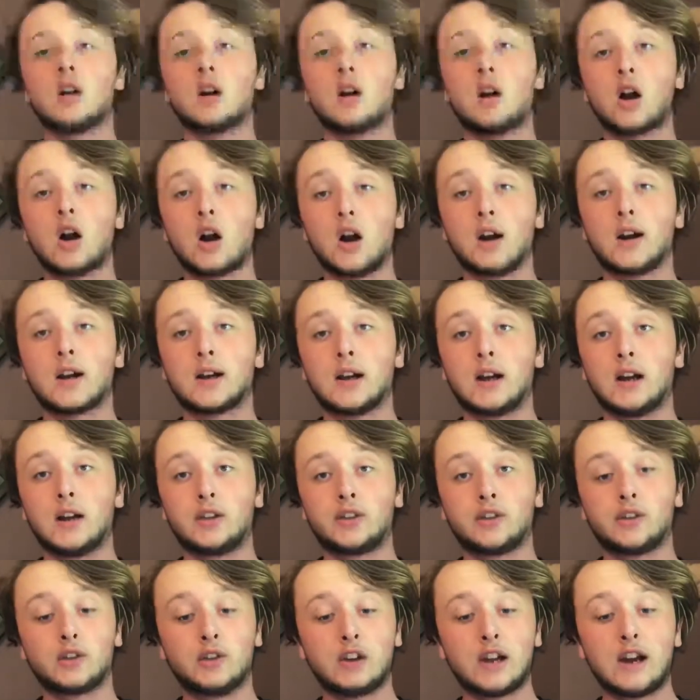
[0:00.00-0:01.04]
Alright guys,
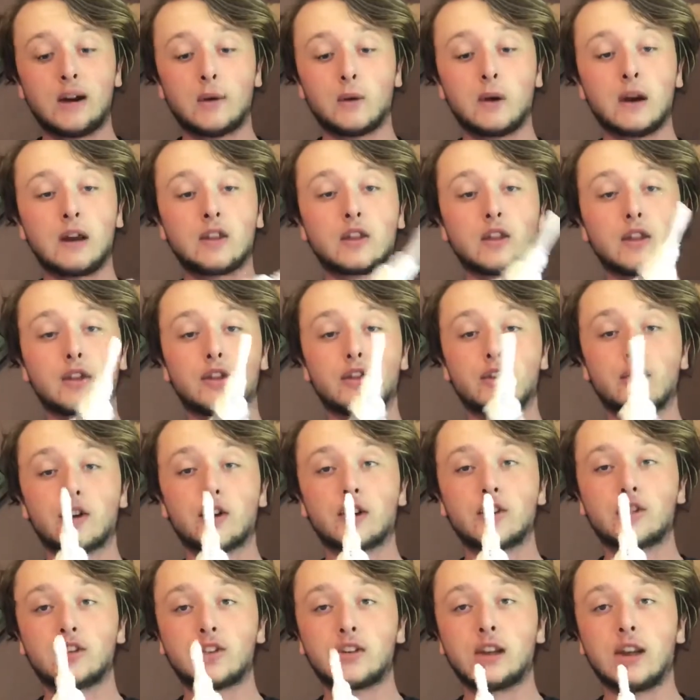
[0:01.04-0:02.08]
so now we're at the third
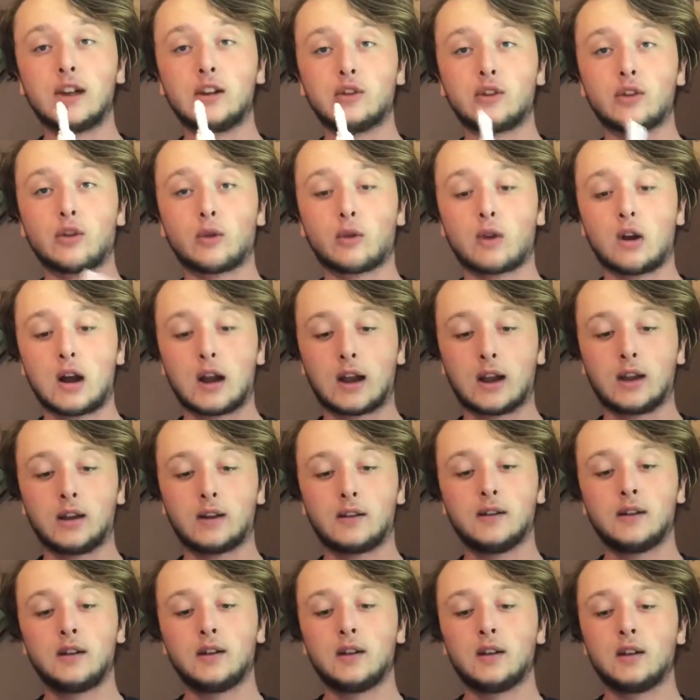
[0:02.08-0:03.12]
stage of the rocket.
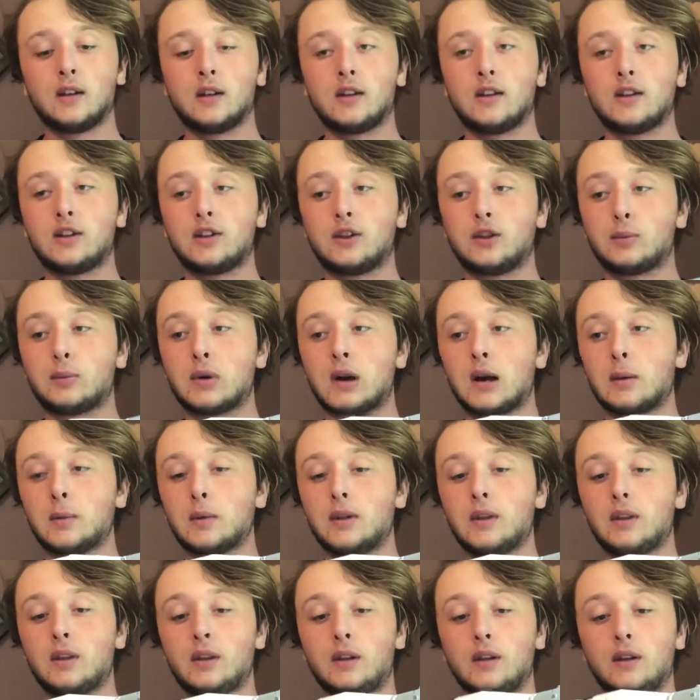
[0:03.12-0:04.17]
This is probably
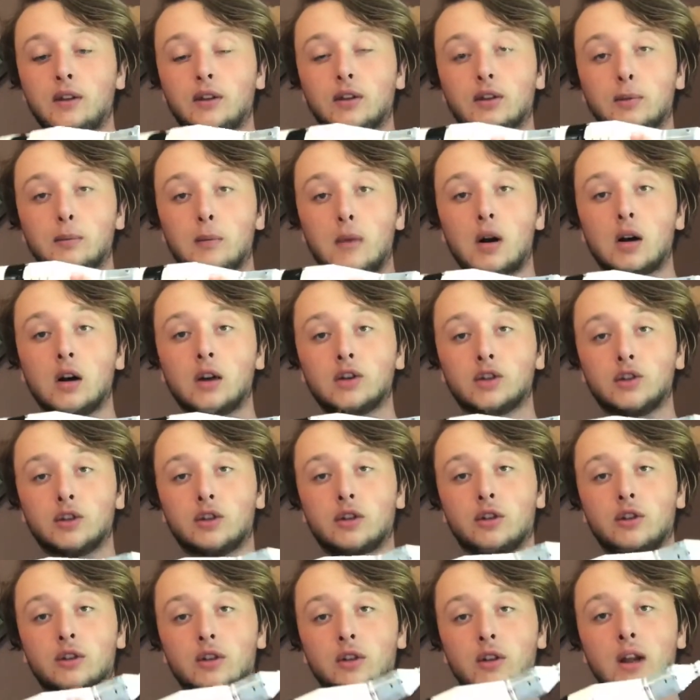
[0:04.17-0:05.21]
the smallest in
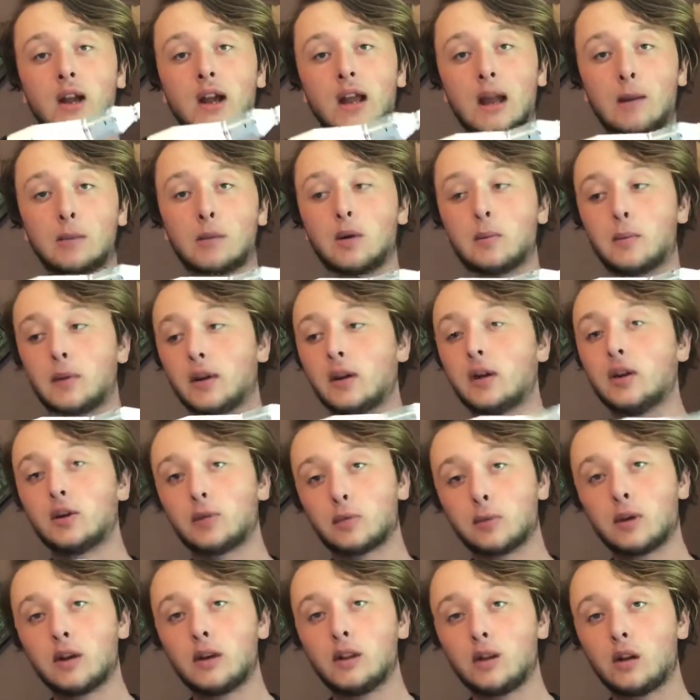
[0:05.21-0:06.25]
terms of diameter, but it is
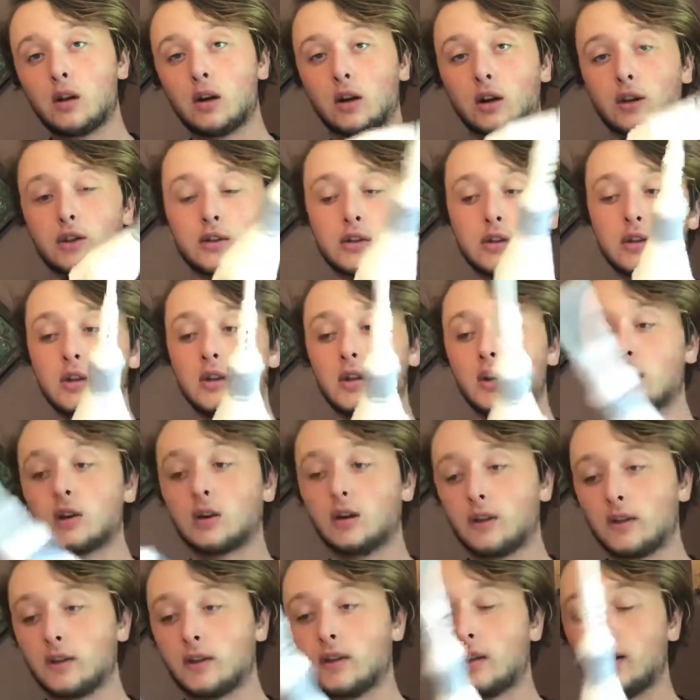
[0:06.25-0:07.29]
pretty long. It's a little longer
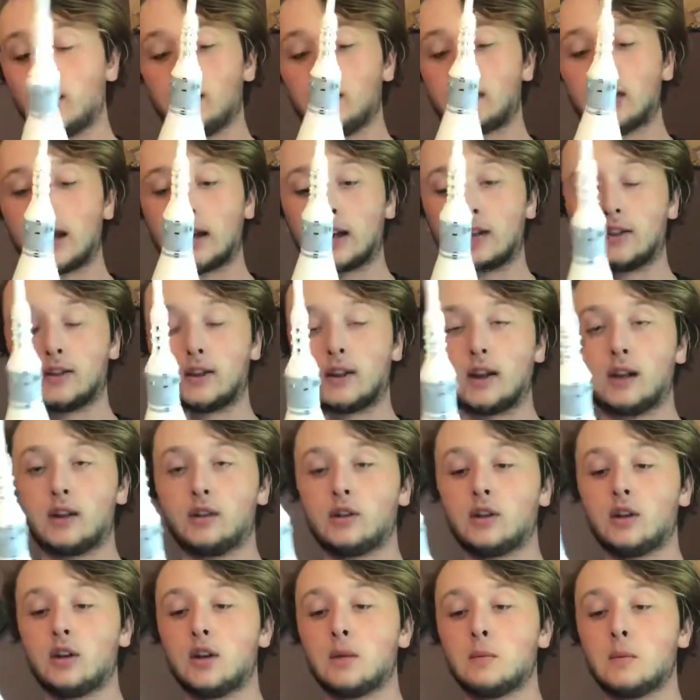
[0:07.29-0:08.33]
than the second stage.
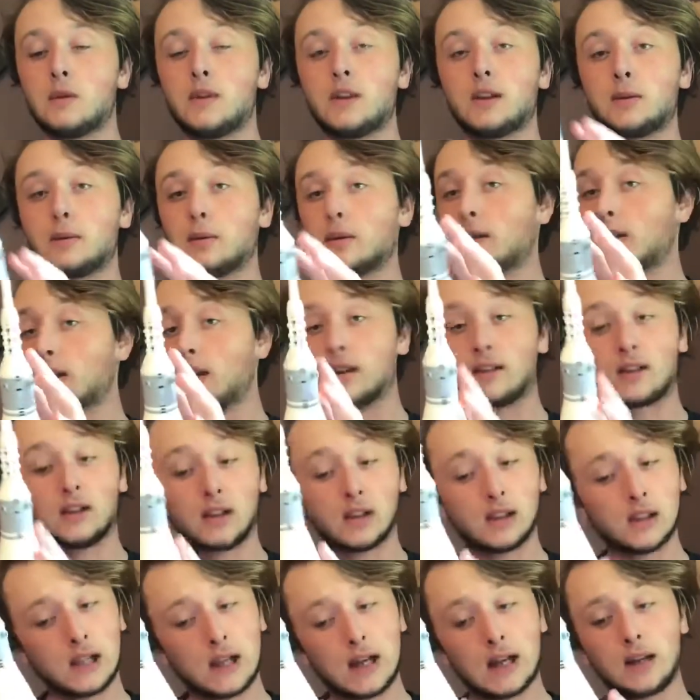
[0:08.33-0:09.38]
But this thing has a
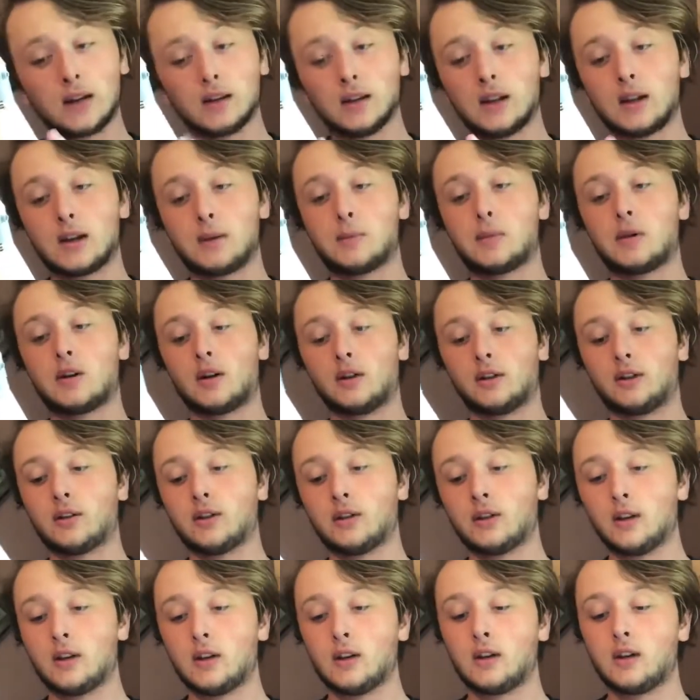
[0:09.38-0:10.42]
lot of parts.
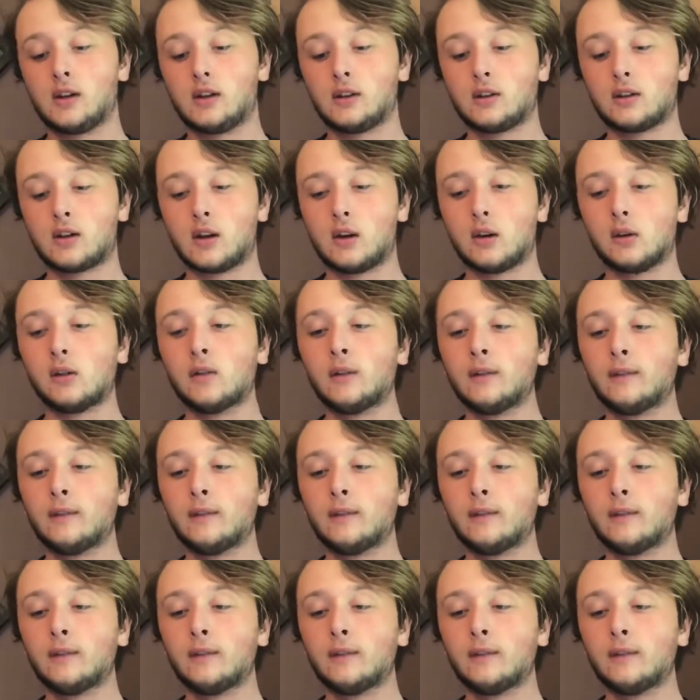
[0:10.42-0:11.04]
So